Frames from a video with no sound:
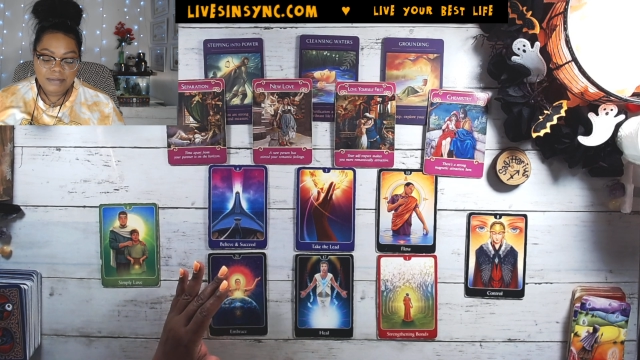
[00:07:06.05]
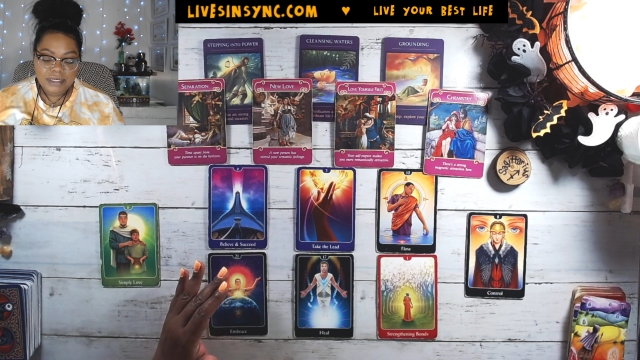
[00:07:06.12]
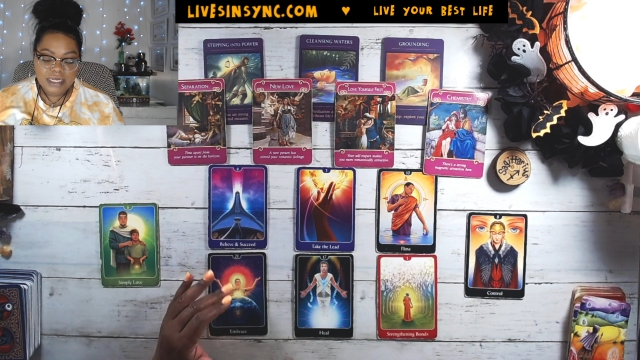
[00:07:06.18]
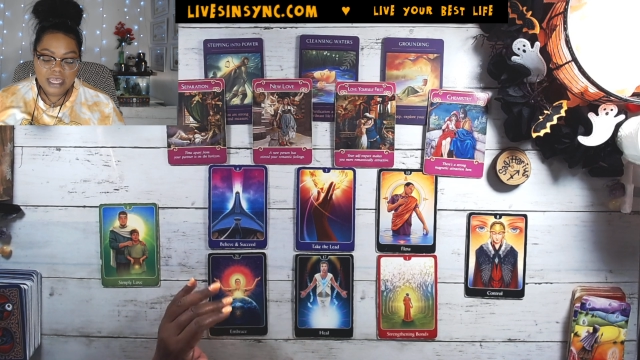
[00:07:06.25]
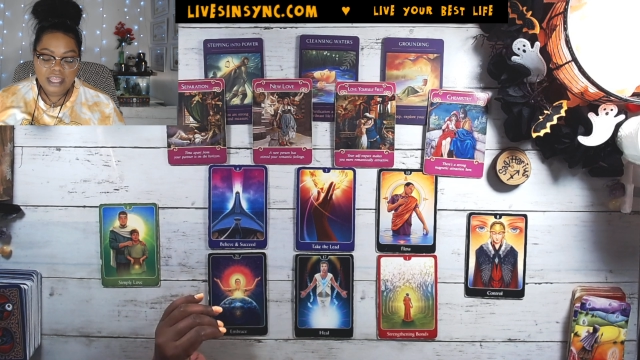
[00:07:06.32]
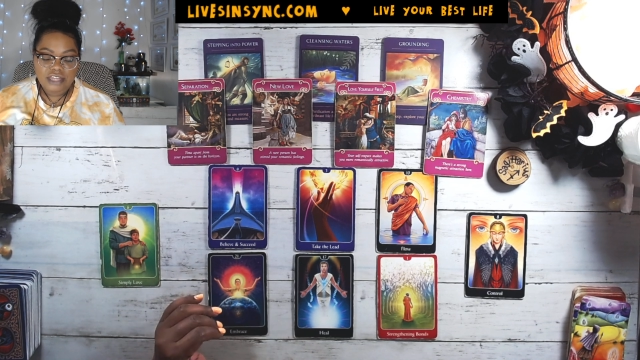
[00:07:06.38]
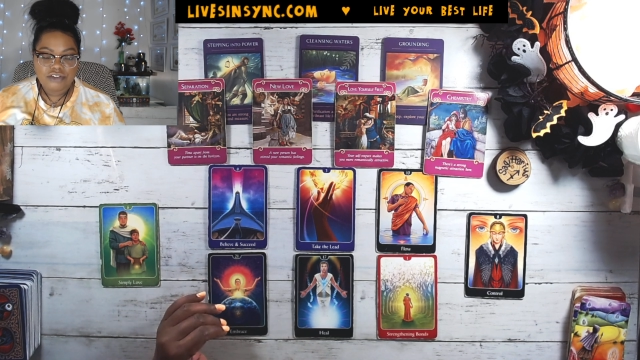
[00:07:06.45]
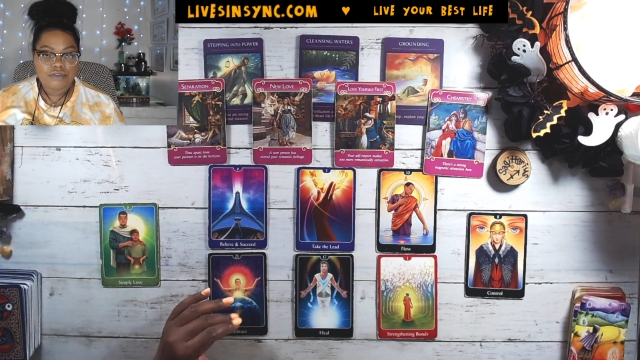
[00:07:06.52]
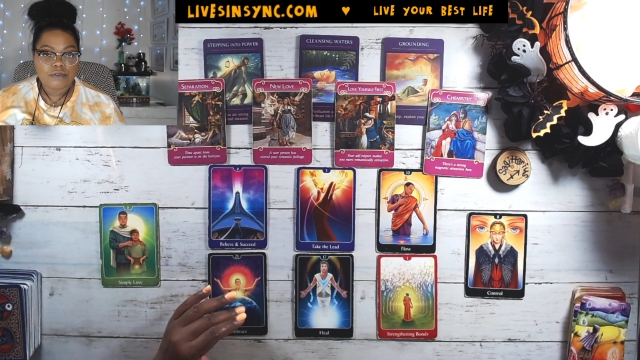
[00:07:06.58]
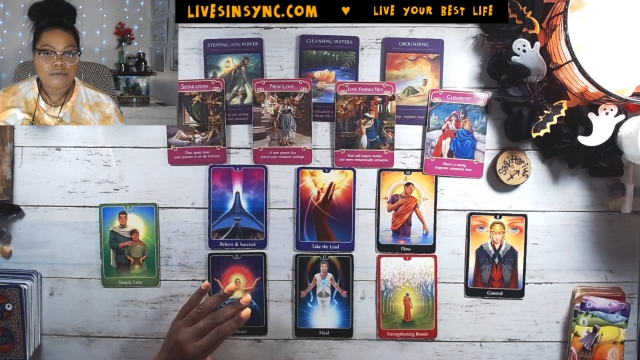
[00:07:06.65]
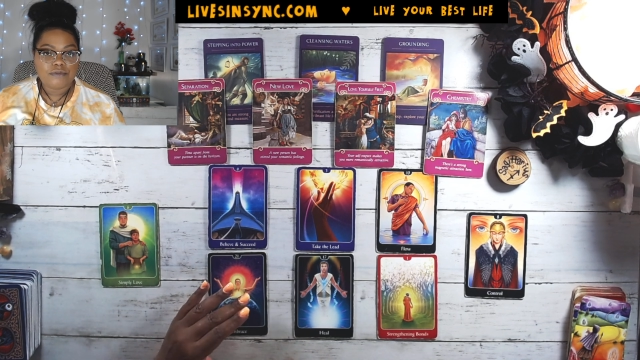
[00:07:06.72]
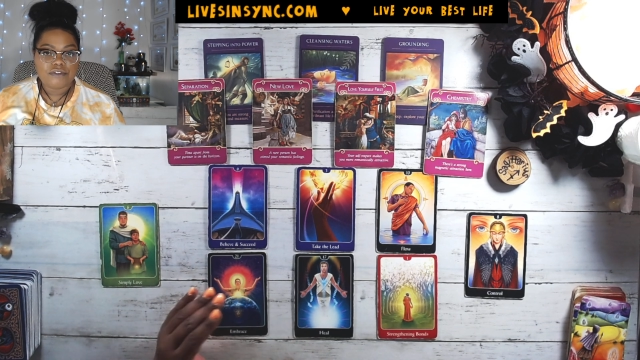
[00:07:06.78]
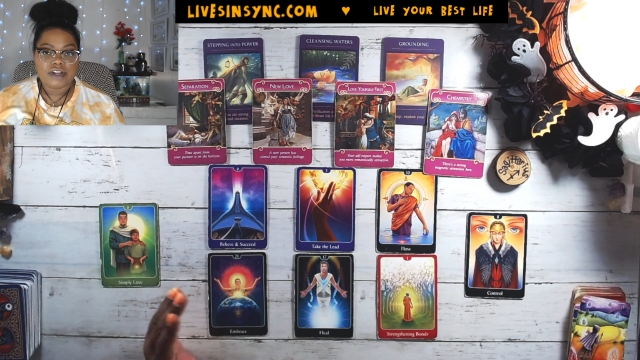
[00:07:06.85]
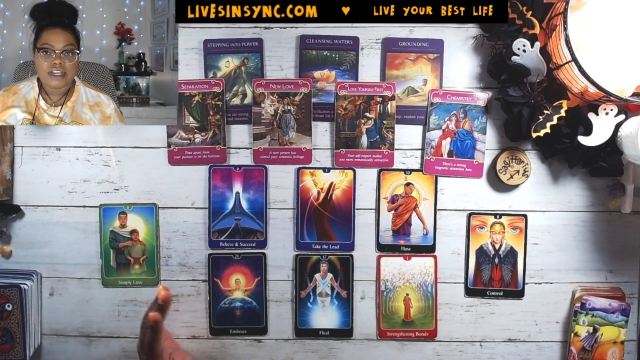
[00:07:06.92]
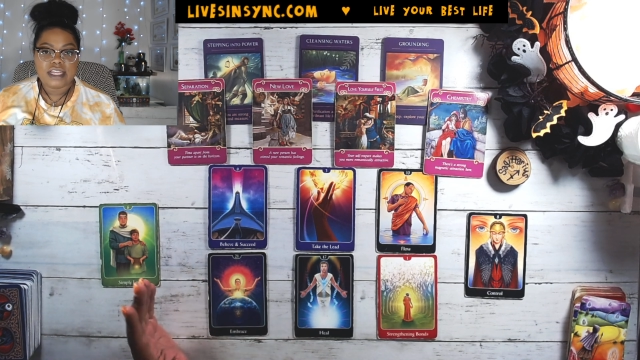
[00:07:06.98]
a notch from
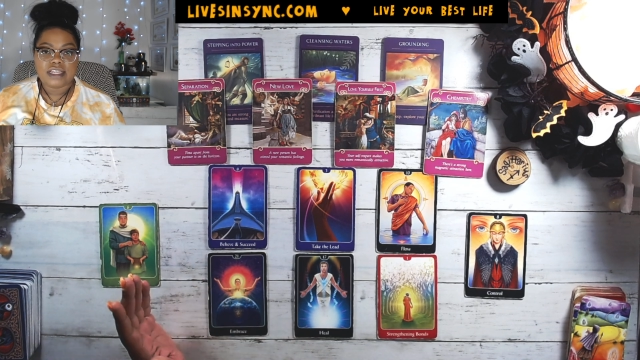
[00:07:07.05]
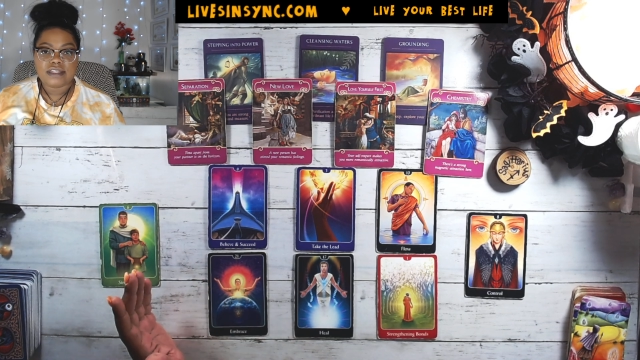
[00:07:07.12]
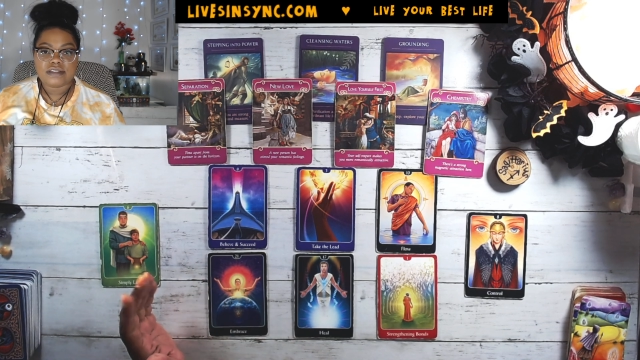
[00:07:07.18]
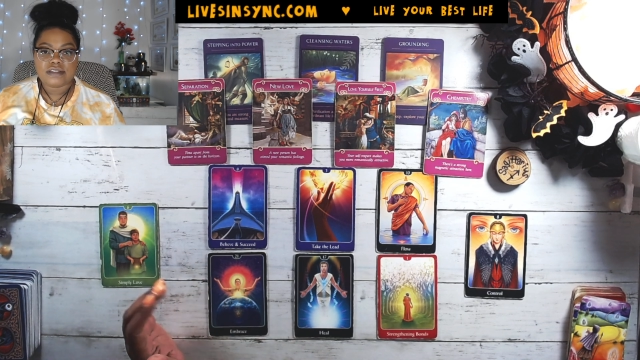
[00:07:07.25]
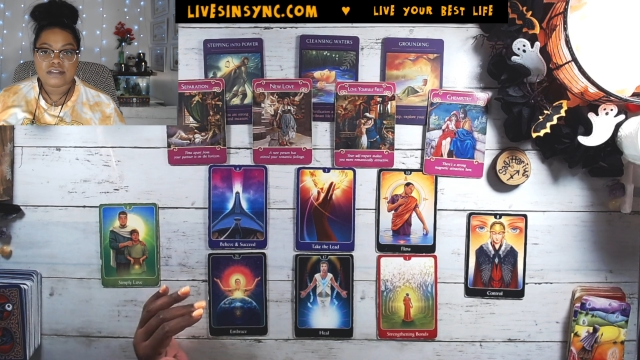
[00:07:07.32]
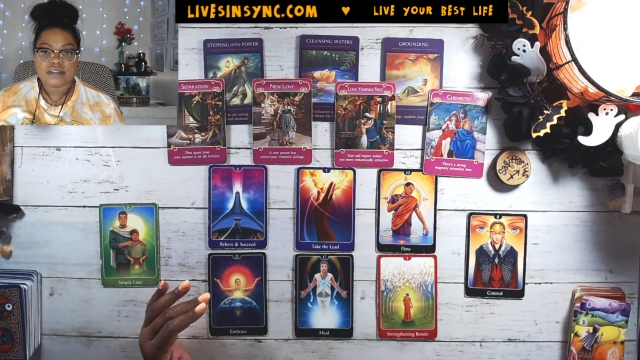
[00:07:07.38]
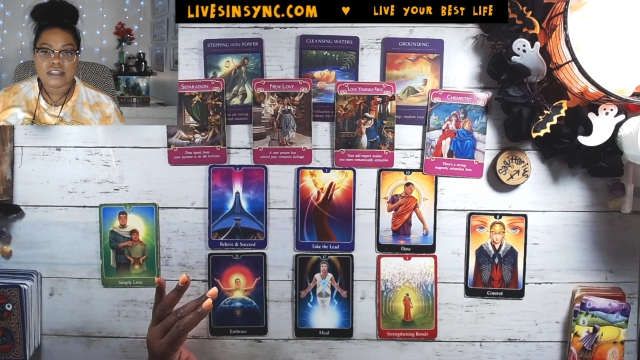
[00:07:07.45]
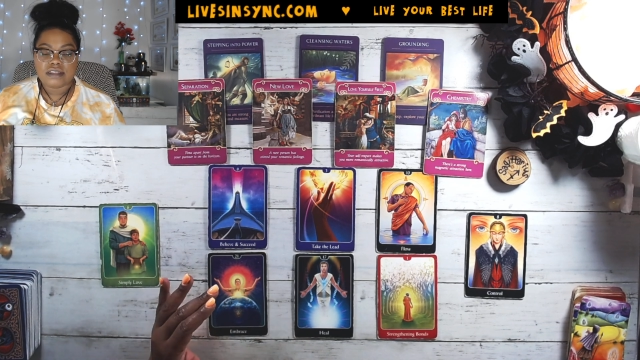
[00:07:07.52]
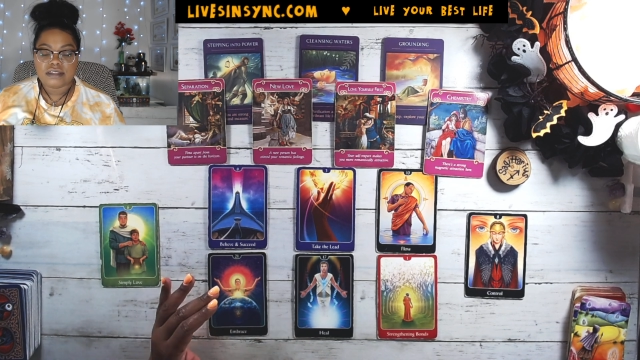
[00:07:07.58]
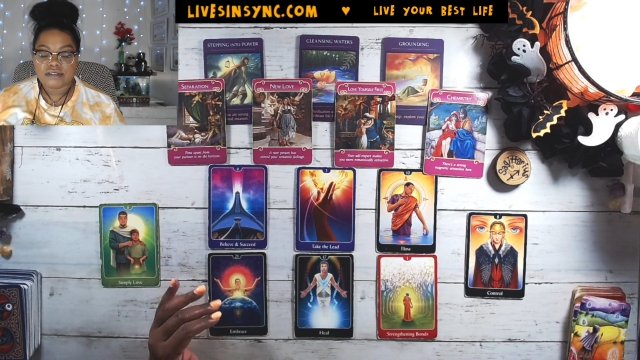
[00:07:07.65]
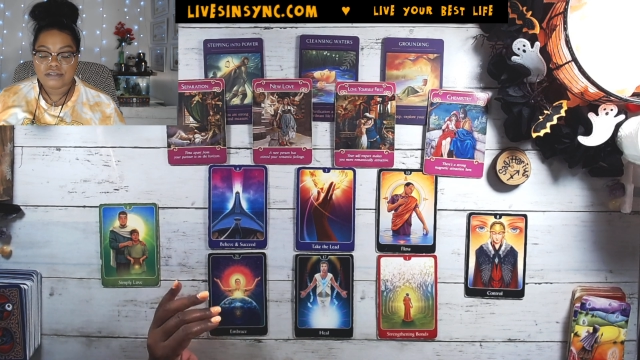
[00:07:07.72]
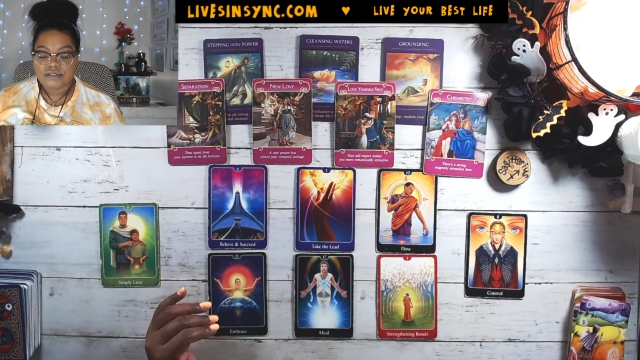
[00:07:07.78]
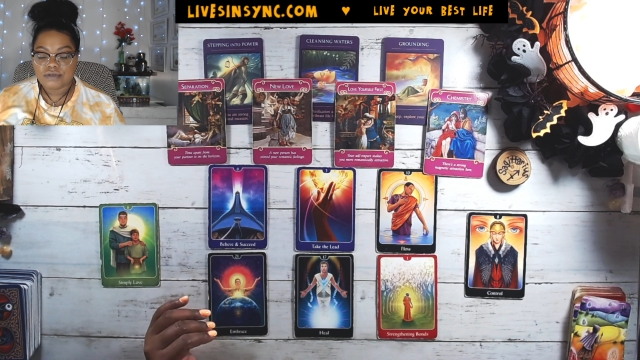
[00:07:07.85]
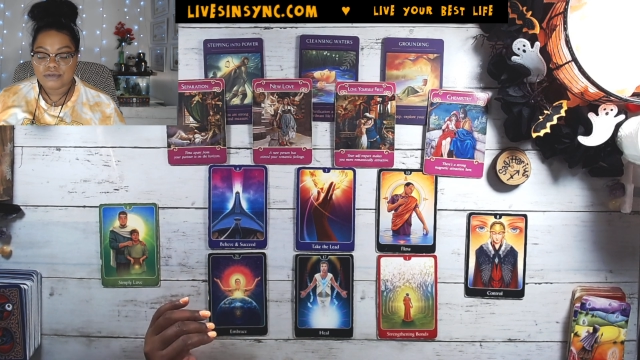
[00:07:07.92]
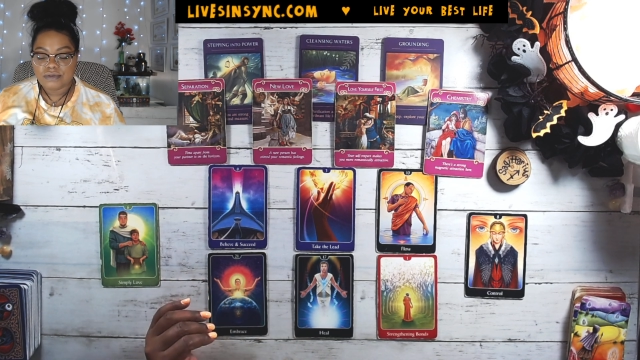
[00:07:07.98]
friends to
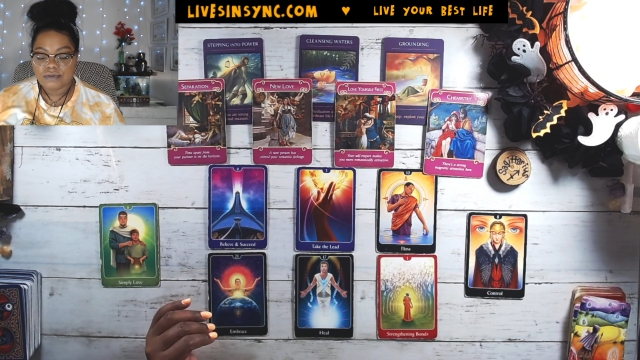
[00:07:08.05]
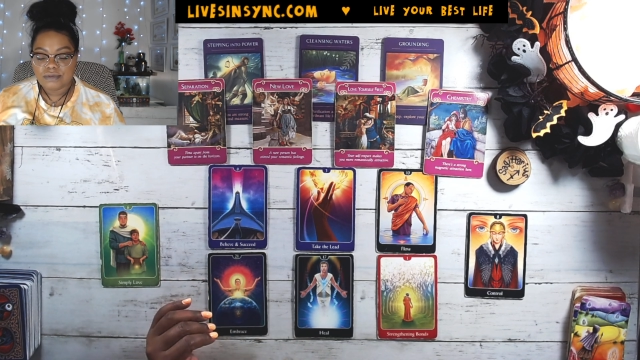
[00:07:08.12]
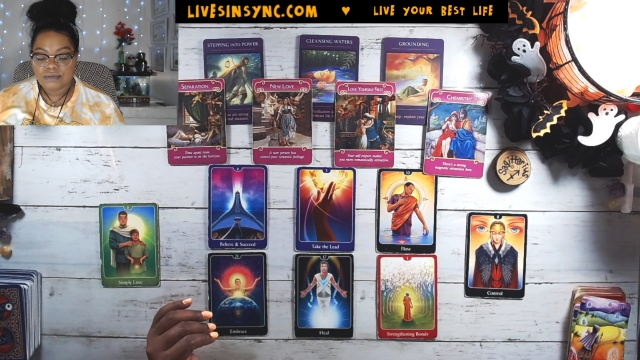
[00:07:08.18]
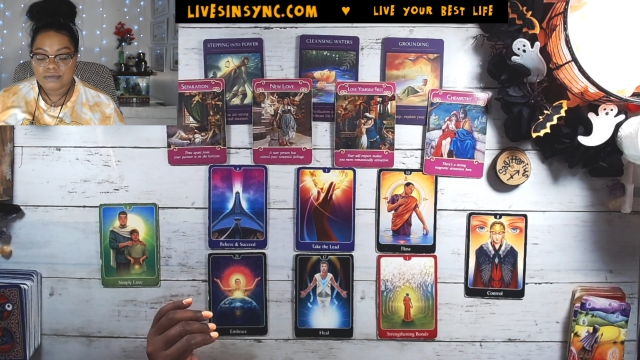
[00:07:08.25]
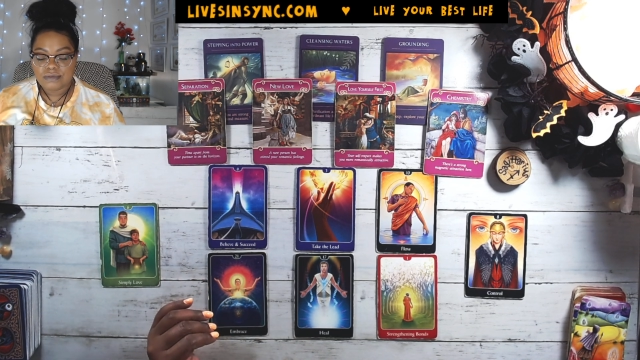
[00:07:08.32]
to